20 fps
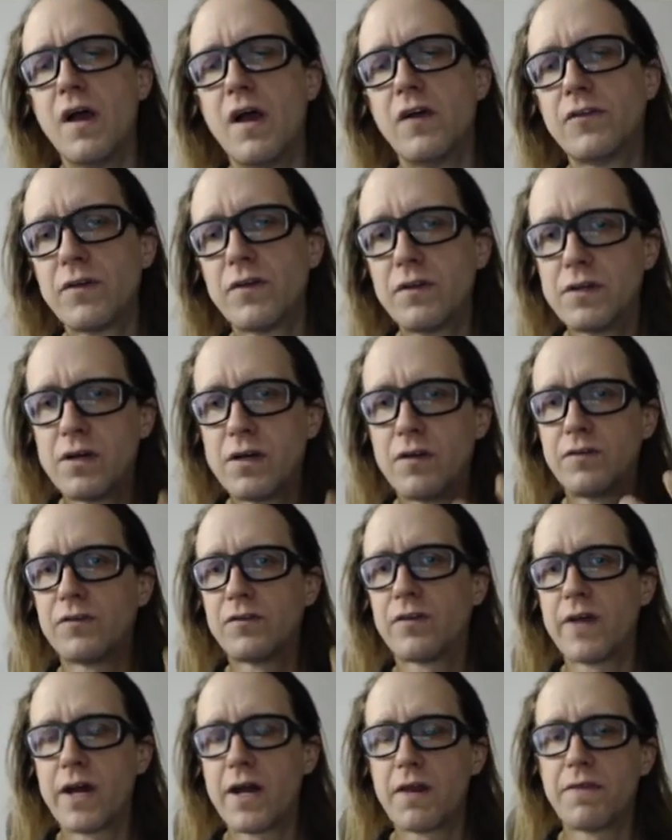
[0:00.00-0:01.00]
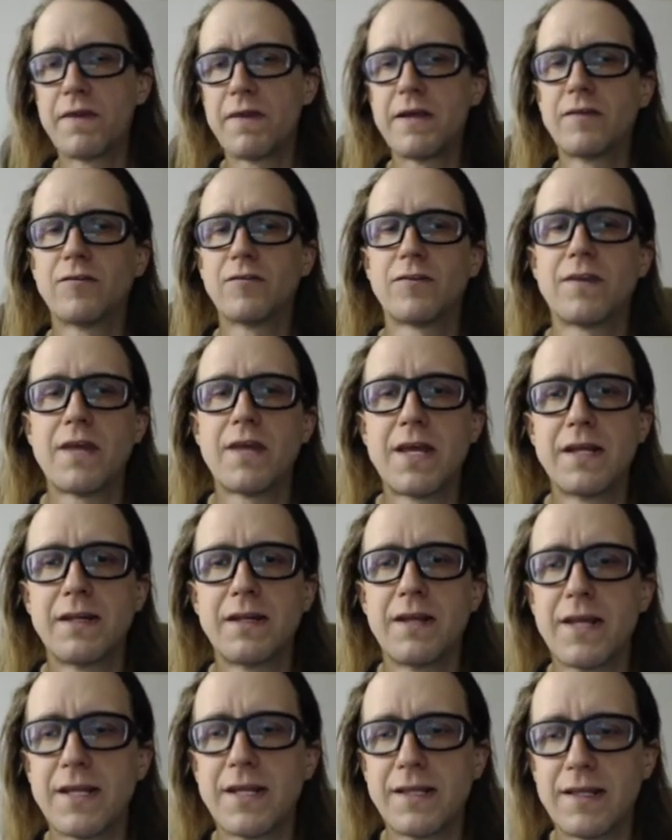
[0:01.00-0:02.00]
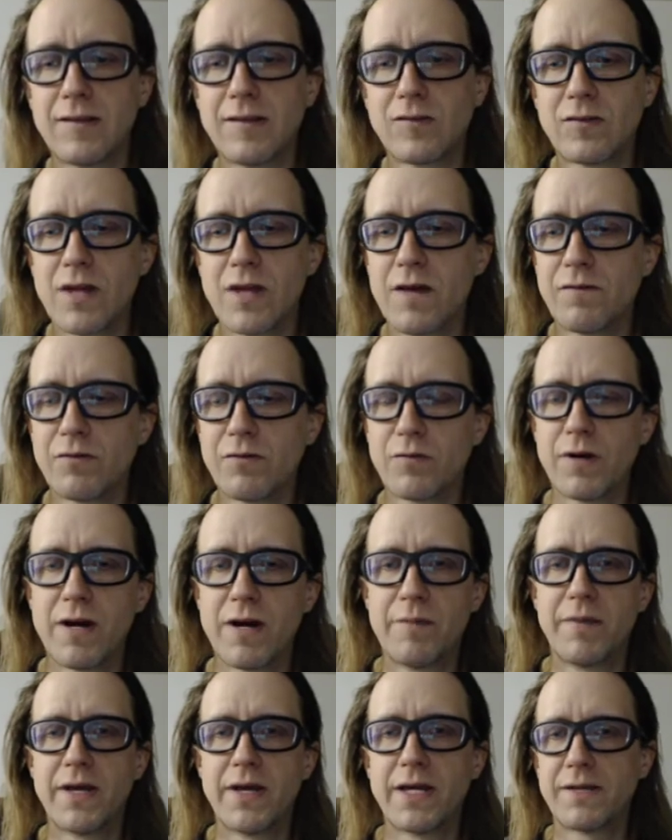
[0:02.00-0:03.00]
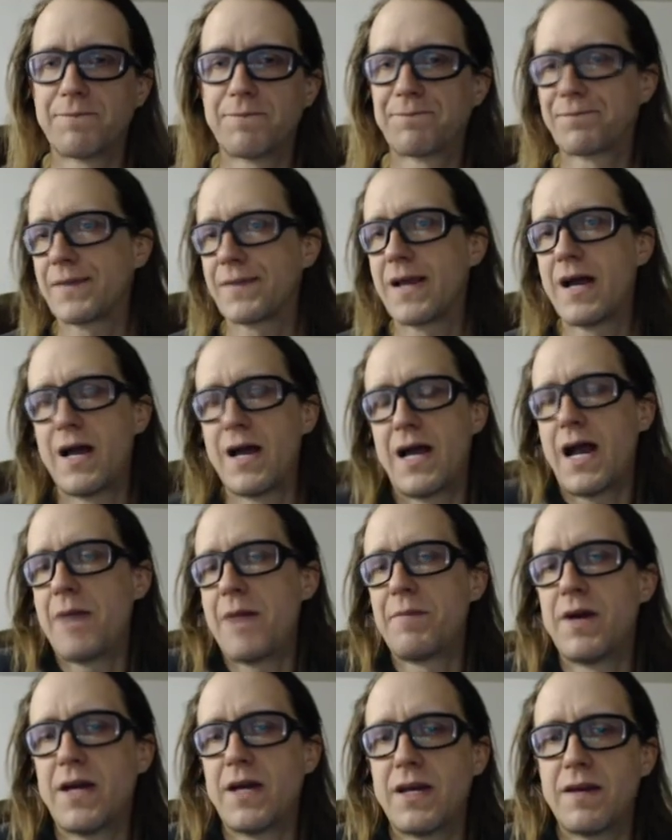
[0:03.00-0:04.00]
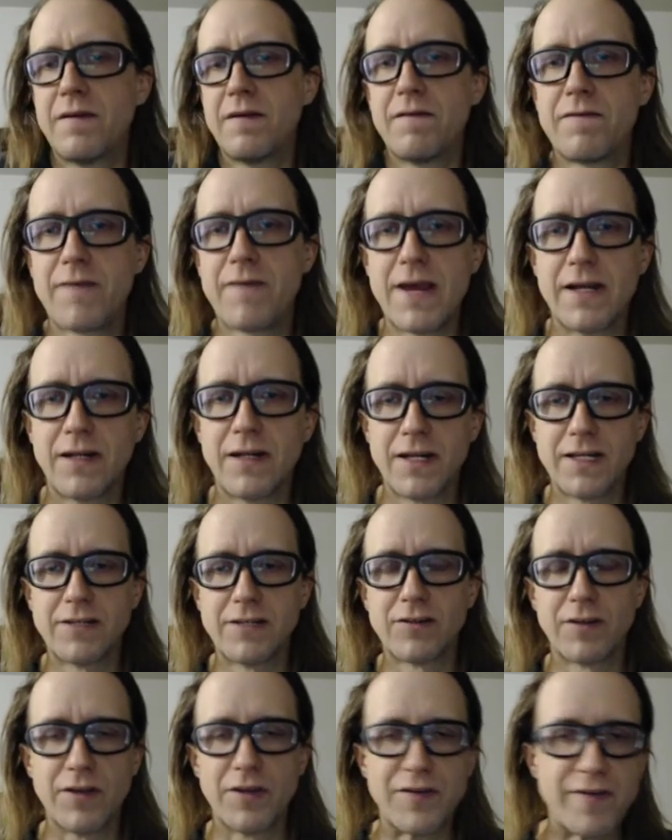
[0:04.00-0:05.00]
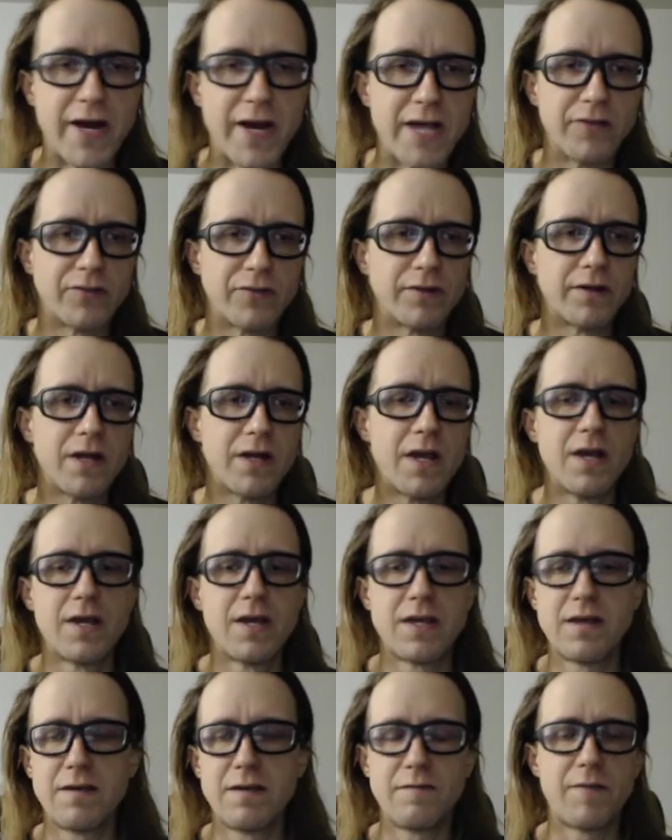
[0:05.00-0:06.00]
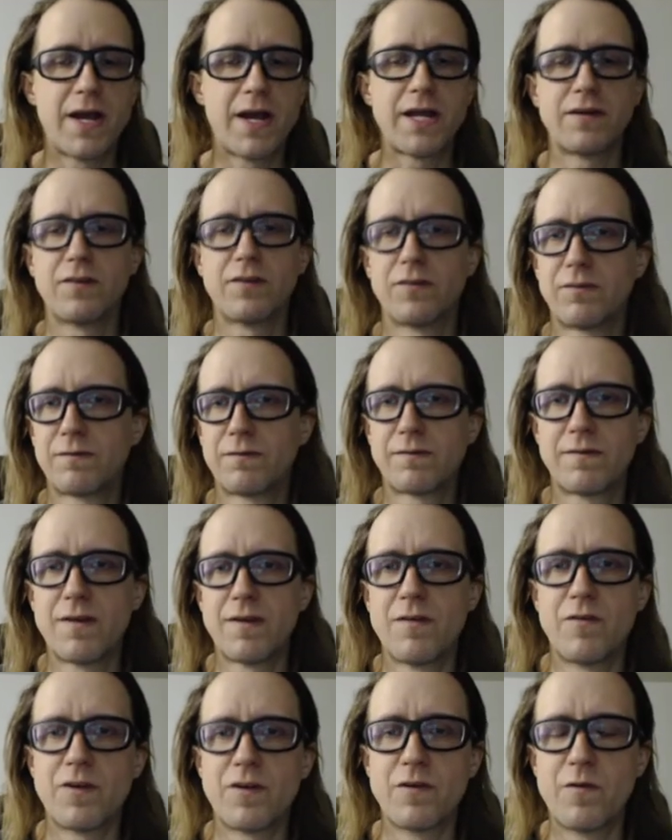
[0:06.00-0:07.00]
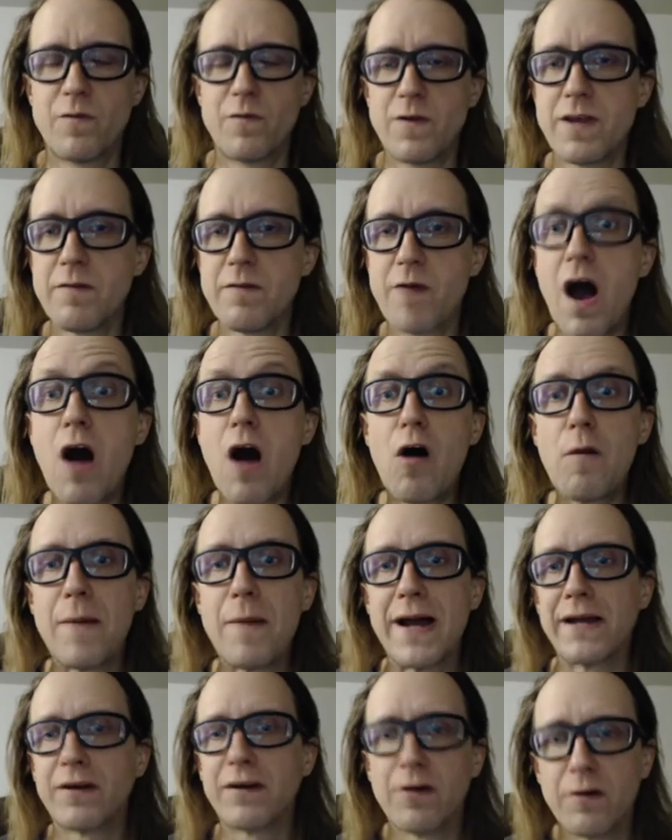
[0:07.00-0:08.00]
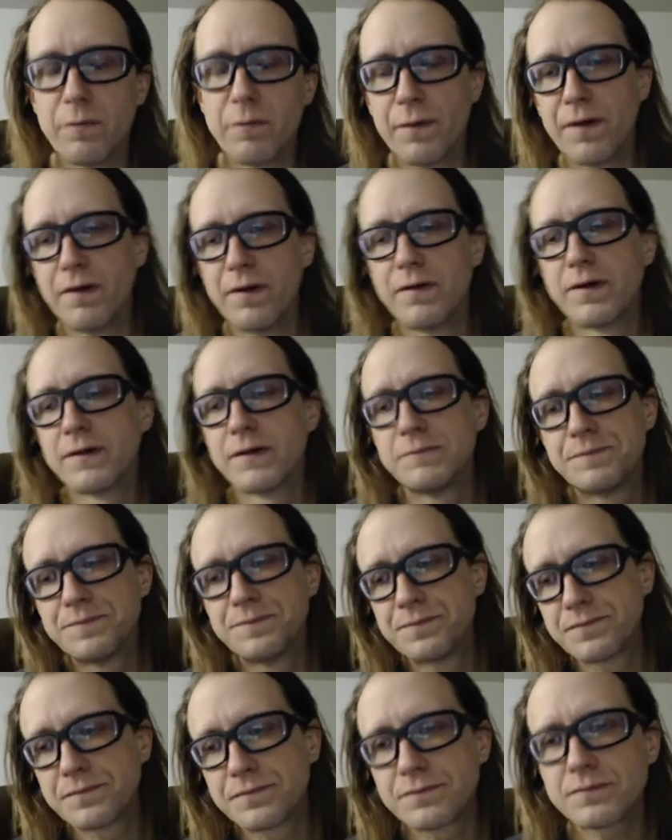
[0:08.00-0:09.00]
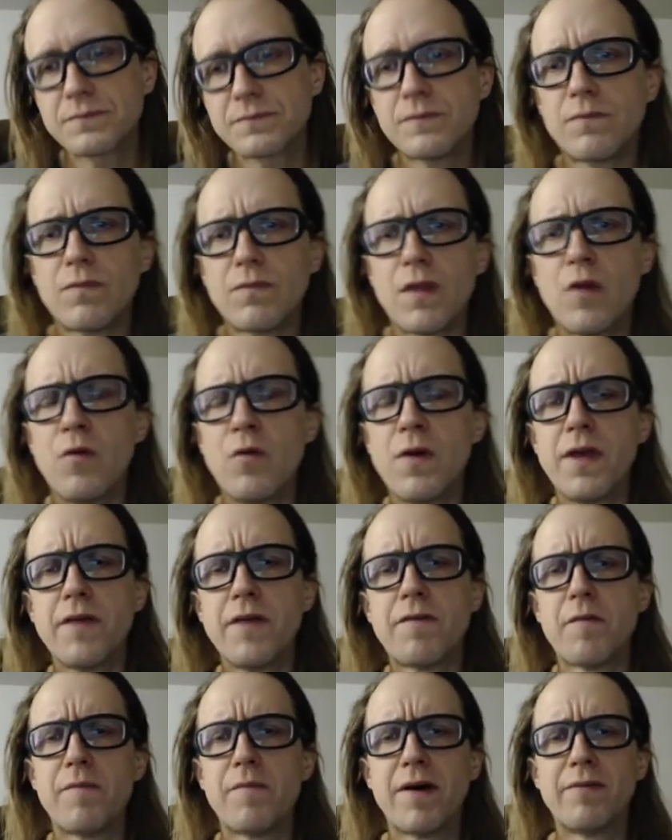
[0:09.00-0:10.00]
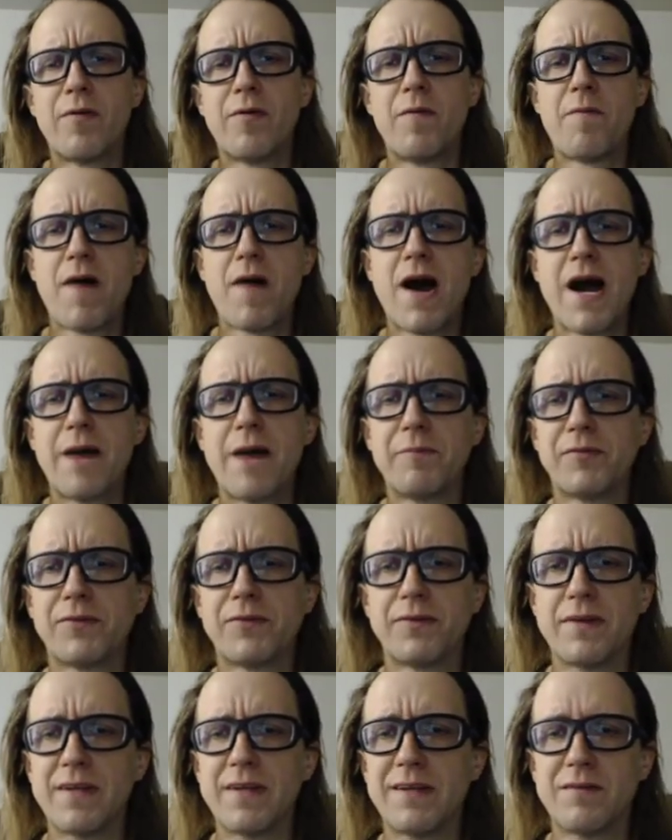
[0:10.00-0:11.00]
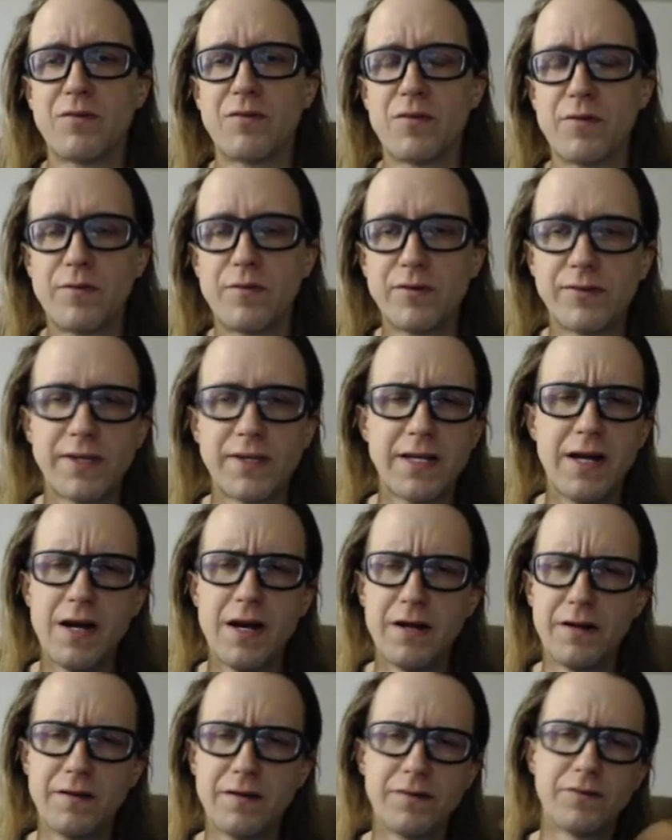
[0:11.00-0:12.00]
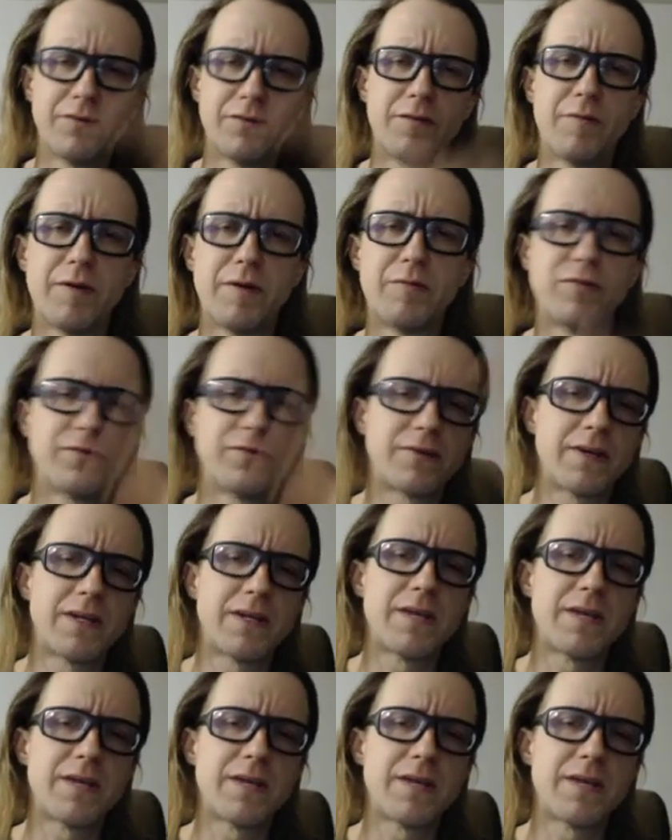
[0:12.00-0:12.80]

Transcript: So there's a lot of things in this stuff to where I'm like, I'm not a financial advisor. You might just we all might go broke if a bubble pops and we say, oh no, there's no bubble, it's going to keep